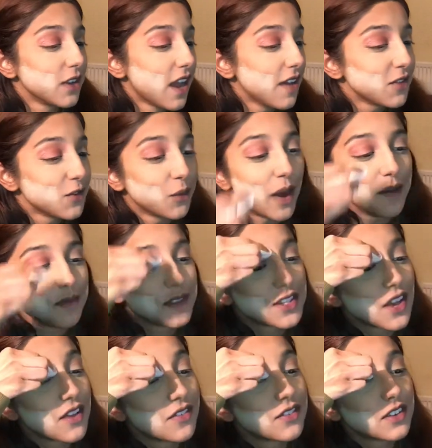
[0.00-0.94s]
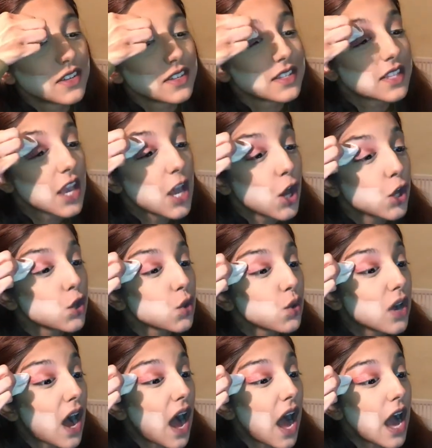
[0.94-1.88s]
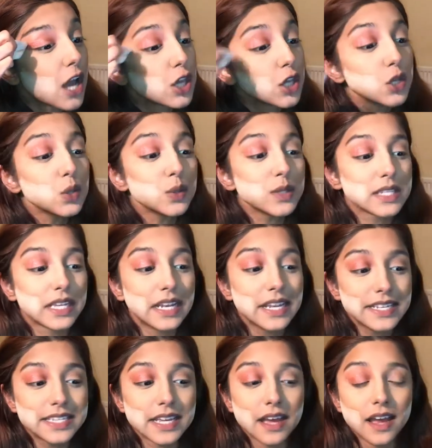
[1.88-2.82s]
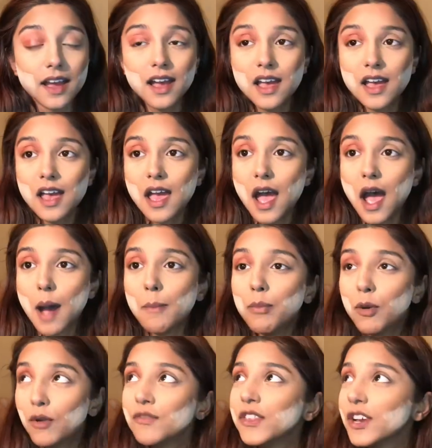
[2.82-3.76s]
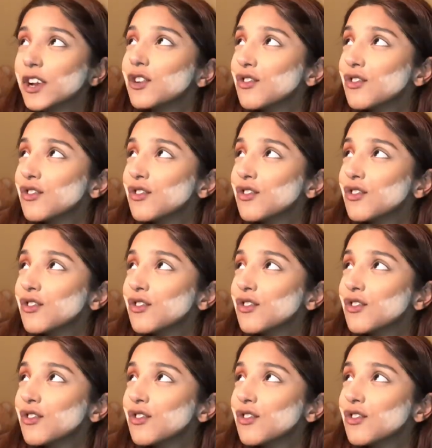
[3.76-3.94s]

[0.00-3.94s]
gonna have to wipe this off because you can't use glitter above the